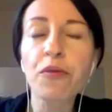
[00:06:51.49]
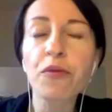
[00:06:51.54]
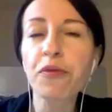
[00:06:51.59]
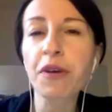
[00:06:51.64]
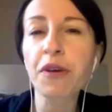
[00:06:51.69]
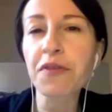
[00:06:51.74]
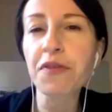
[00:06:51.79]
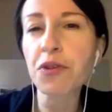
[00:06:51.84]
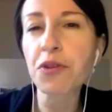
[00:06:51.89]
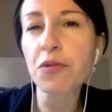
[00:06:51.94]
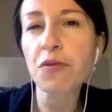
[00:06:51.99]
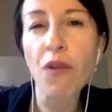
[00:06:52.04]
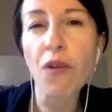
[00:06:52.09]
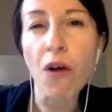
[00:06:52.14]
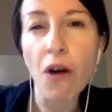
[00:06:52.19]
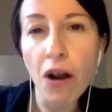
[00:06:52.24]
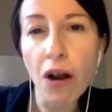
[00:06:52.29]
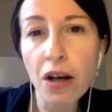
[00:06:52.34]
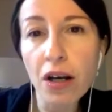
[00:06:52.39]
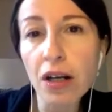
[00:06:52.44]
First of
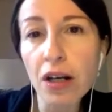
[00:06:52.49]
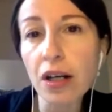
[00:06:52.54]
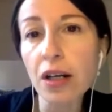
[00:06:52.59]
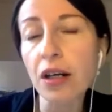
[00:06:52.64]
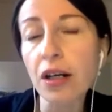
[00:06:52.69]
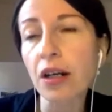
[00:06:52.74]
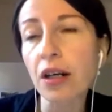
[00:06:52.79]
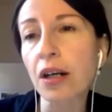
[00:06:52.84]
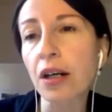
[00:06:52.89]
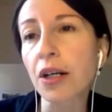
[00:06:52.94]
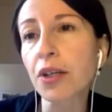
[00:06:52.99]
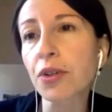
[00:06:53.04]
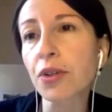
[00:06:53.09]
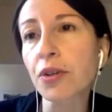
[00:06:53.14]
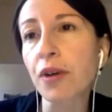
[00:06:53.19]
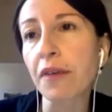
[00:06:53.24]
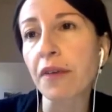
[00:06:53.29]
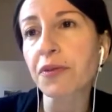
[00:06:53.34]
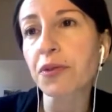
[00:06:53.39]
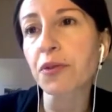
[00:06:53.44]
all,
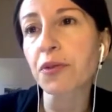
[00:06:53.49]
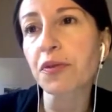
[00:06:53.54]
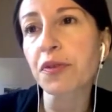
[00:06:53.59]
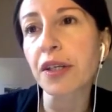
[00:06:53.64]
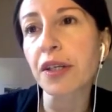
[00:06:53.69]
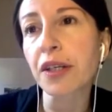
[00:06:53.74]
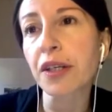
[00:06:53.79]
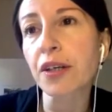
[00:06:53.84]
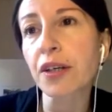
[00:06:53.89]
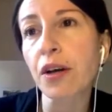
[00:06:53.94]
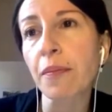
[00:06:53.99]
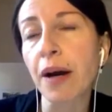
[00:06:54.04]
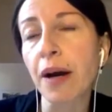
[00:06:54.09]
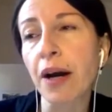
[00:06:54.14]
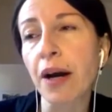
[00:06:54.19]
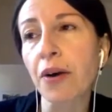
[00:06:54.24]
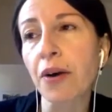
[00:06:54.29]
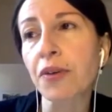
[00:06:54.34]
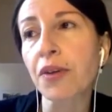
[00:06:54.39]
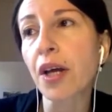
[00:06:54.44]
you have to think
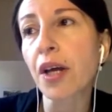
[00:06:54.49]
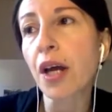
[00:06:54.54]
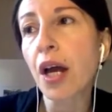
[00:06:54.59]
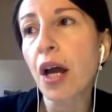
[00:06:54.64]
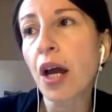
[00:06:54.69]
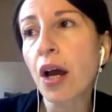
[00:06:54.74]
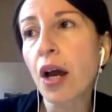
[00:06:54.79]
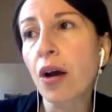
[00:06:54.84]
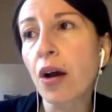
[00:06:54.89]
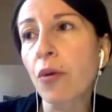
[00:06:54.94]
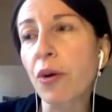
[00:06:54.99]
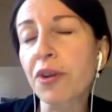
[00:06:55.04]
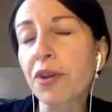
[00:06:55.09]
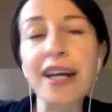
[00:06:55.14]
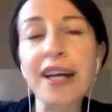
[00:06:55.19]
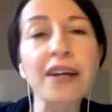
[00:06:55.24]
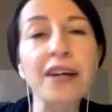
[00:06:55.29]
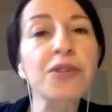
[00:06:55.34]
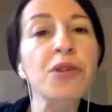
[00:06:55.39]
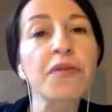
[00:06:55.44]
about what
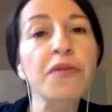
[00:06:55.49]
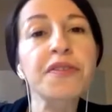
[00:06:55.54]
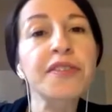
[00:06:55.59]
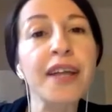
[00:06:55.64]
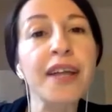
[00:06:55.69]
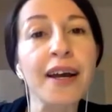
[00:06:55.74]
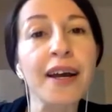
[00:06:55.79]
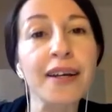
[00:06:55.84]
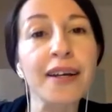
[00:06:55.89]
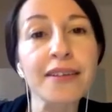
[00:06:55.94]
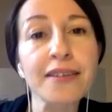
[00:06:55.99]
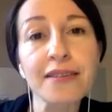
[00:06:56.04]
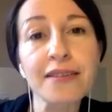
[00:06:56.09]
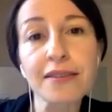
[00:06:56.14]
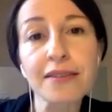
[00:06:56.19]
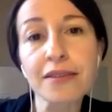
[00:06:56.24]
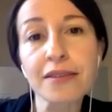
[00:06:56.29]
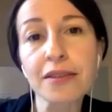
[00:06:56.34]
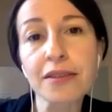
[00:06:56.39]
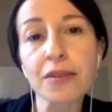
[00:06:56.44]
kind of
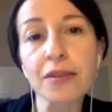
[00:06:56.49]
text.